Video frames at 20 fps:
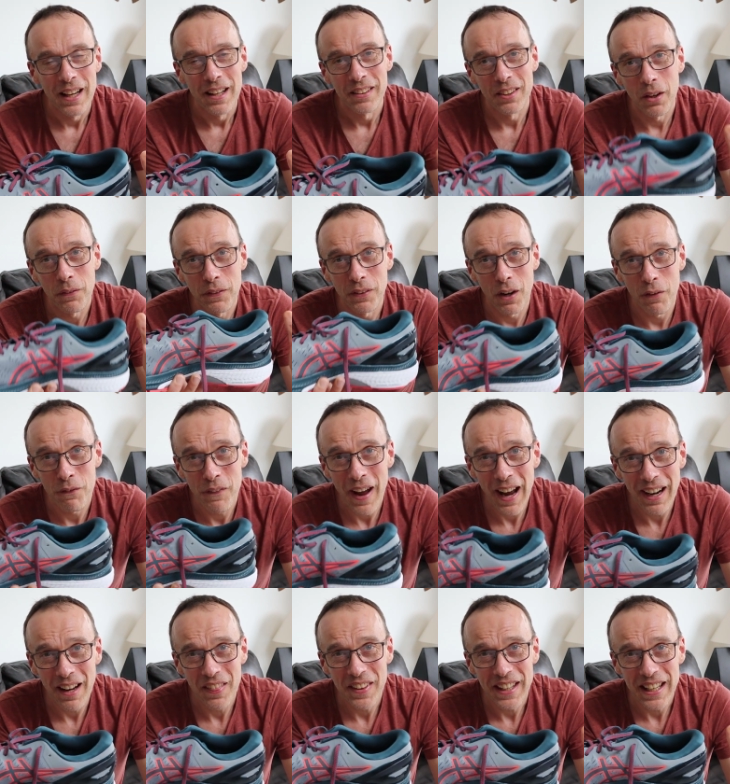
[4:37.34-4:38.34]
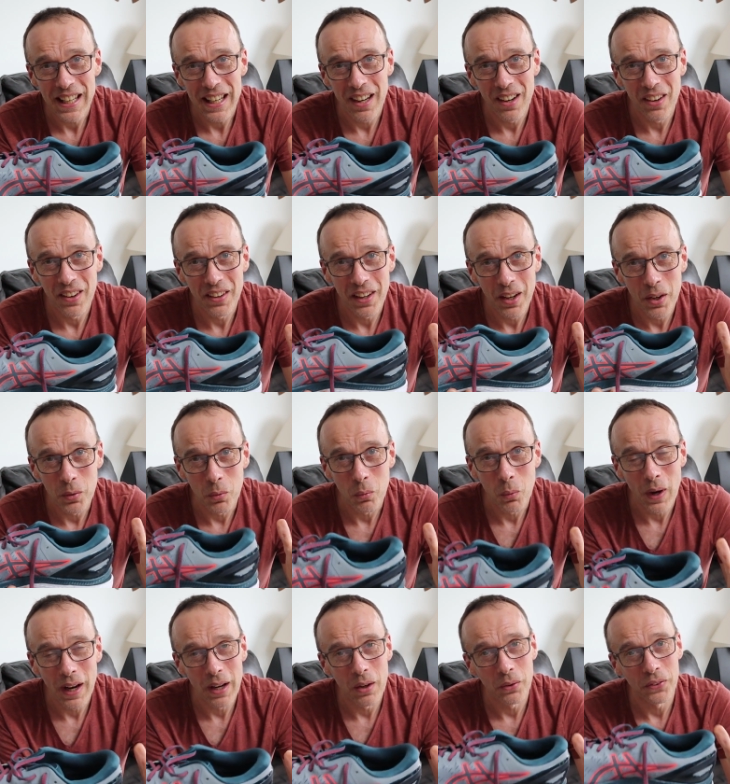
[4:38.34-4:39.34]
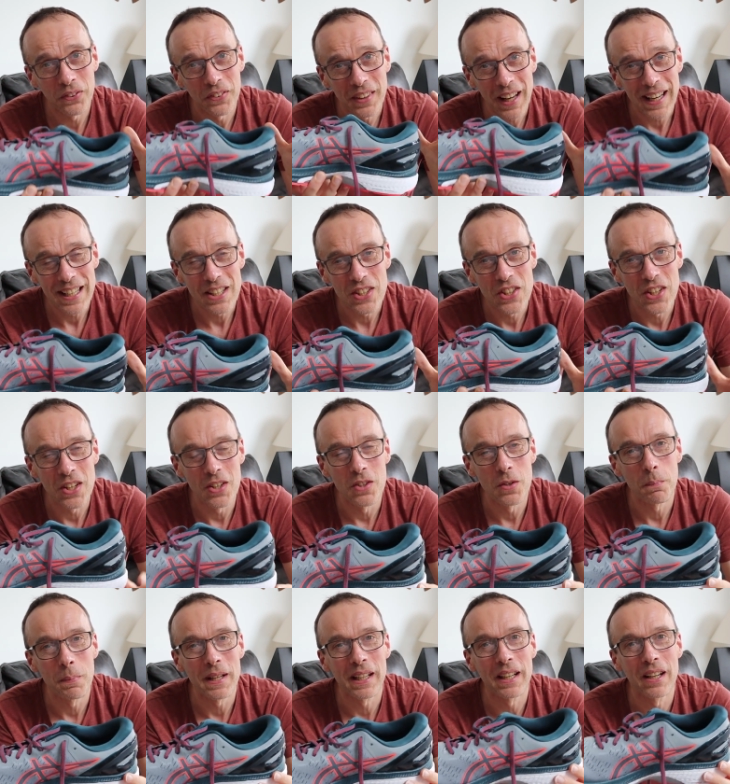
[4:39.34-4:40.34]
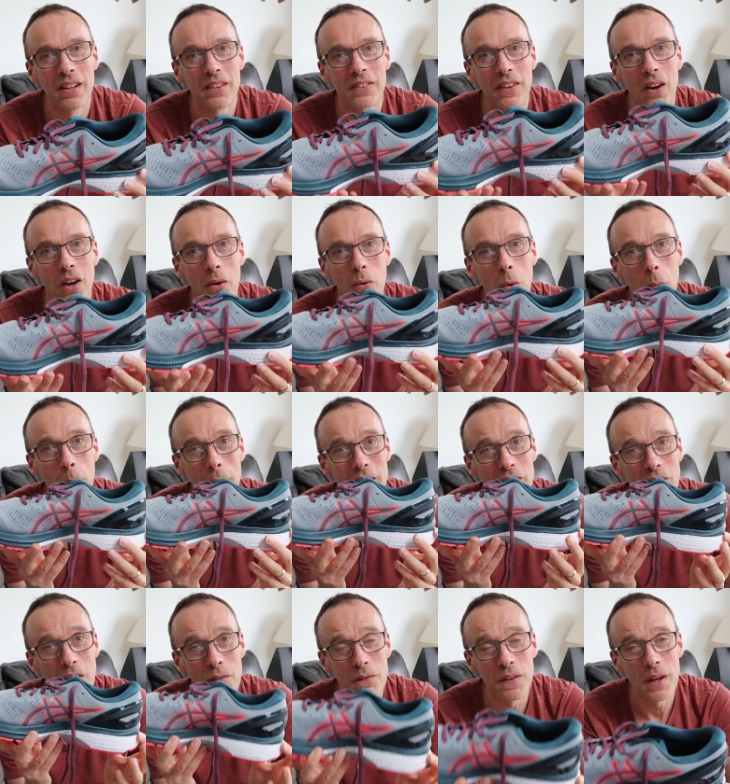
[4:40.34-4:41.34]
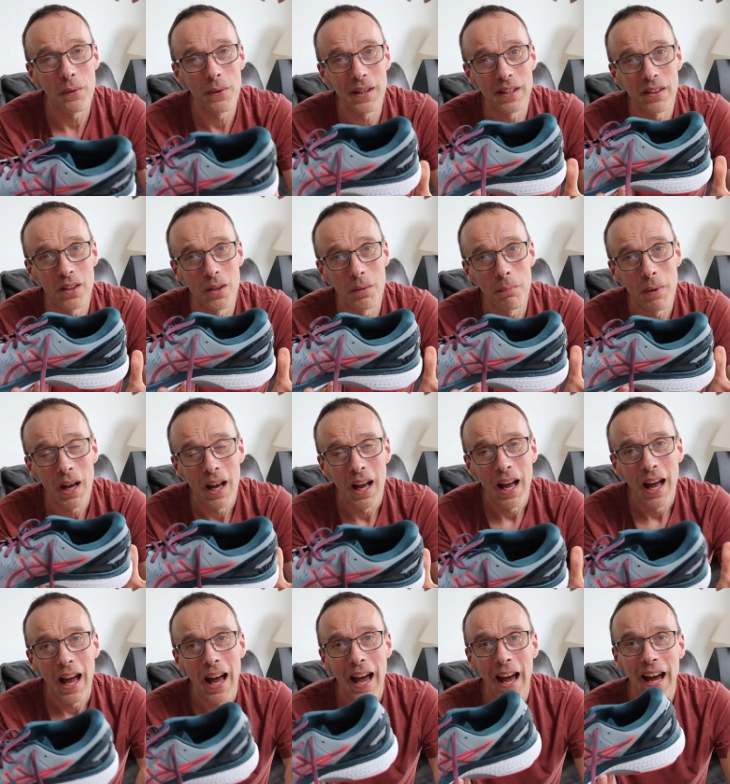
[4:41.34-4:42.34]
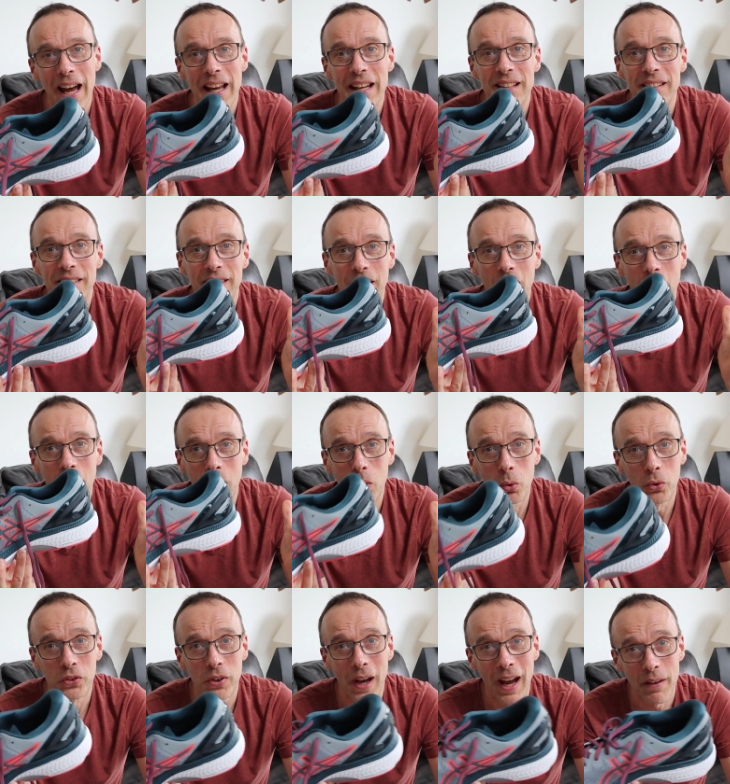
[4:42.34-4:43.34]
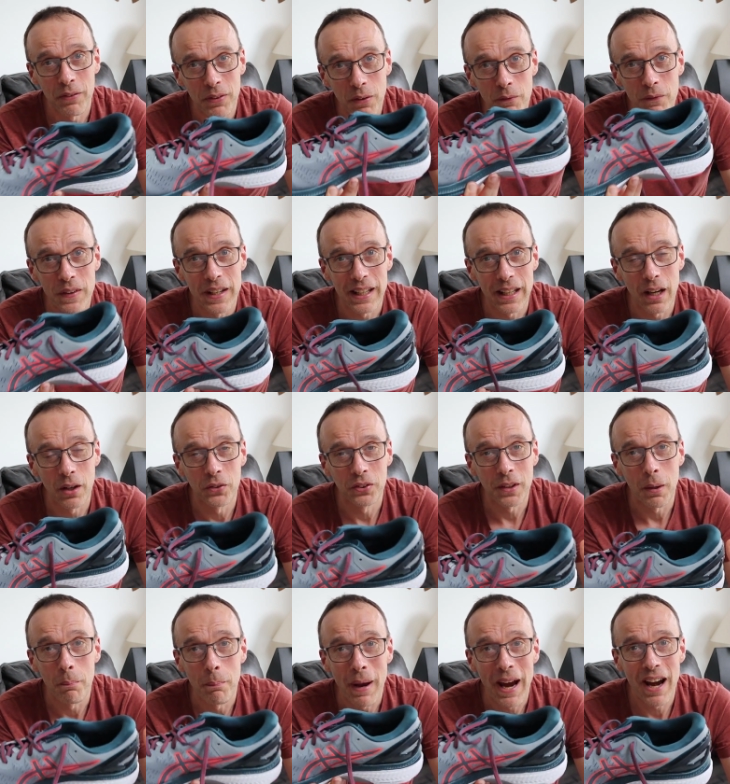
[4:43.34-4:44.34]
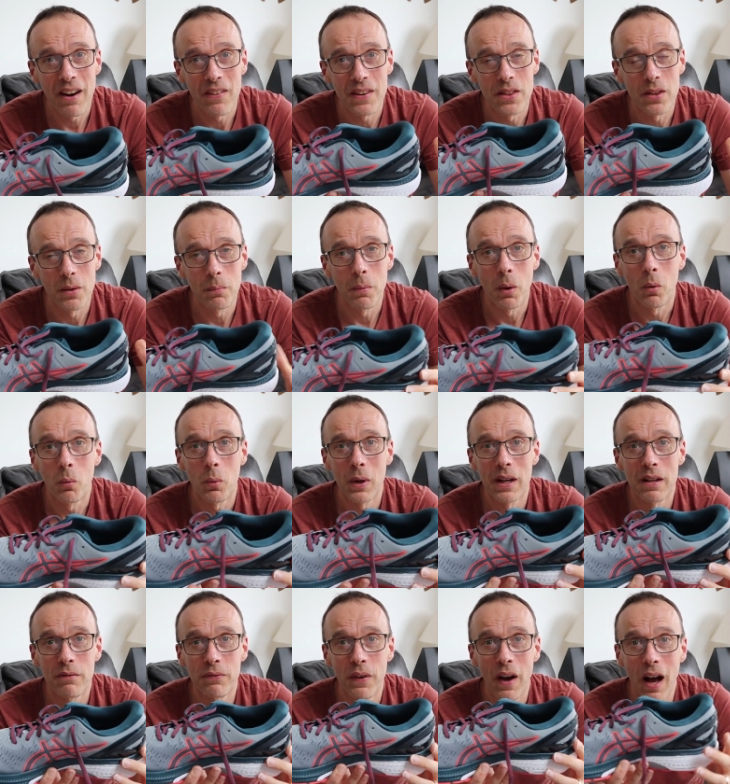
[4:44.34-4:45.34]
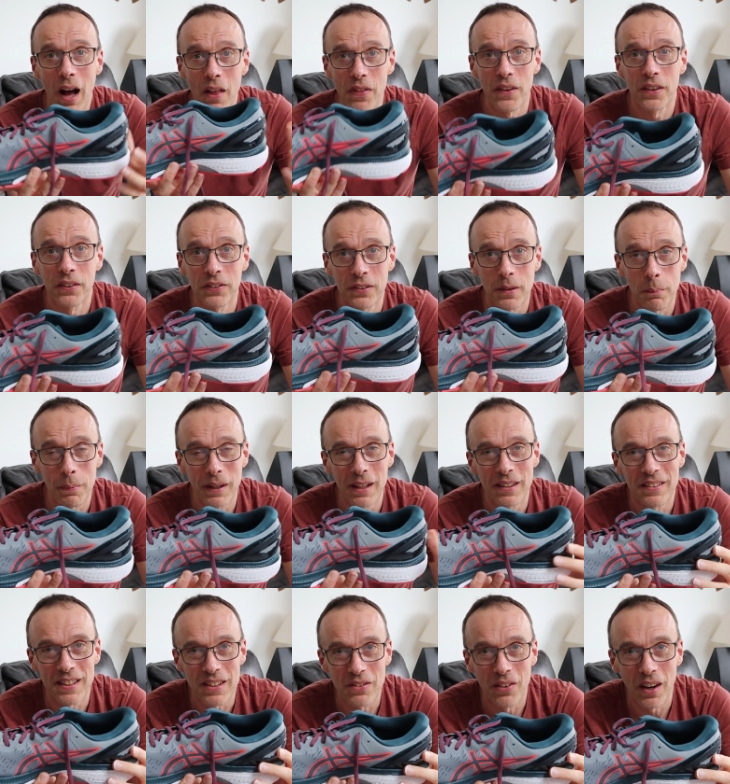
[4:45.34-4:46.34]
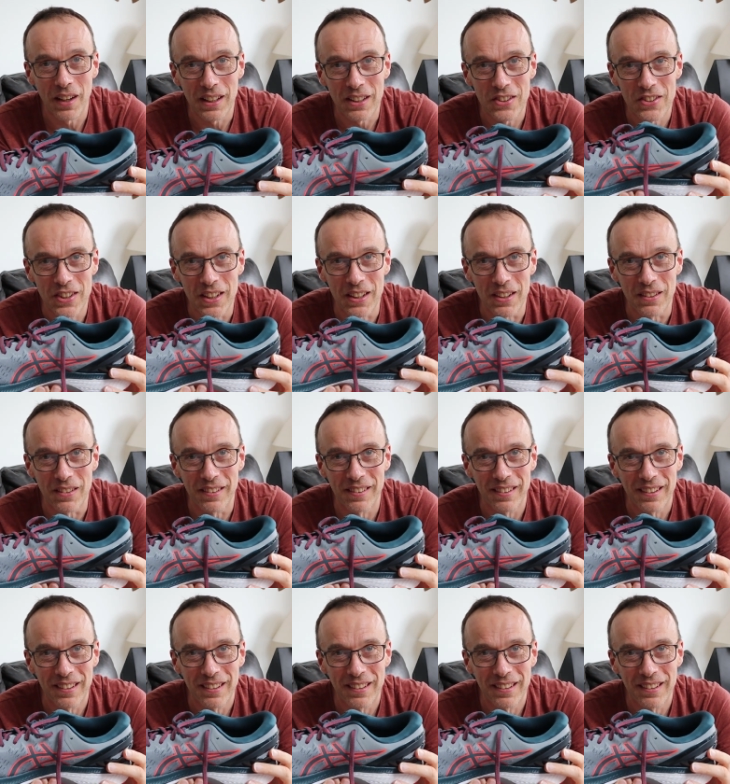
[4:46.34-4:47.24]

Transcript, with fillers: So if you're a fan of the Kayano, well, stay tuned because I will be reviewing them and I'll also have some videos comparing them with other stability running shoes.